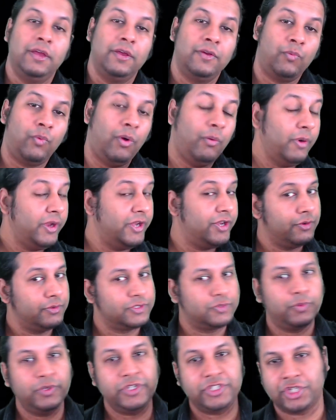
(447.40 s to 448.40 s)
What we do
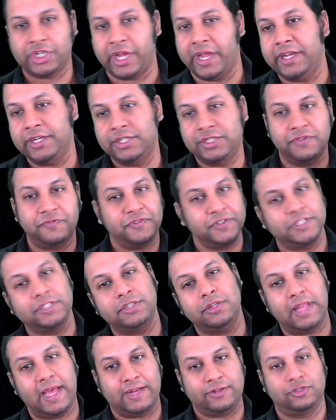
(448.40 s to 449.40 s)
is we change the
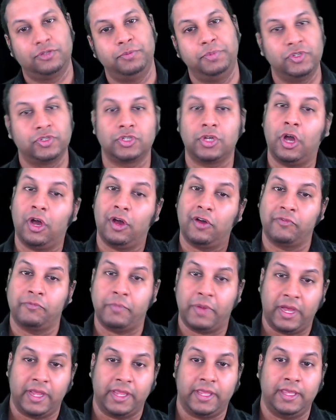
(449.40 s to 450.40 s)
physical attributes of
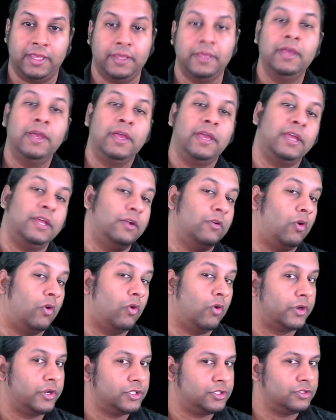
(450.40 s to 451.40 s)
Mikey in
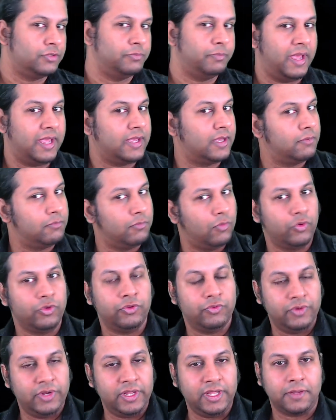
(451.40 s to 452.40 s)
order to make it more
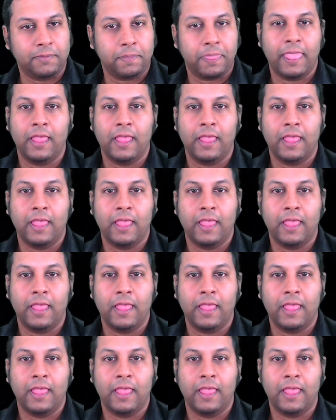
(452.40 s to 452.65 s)
unique.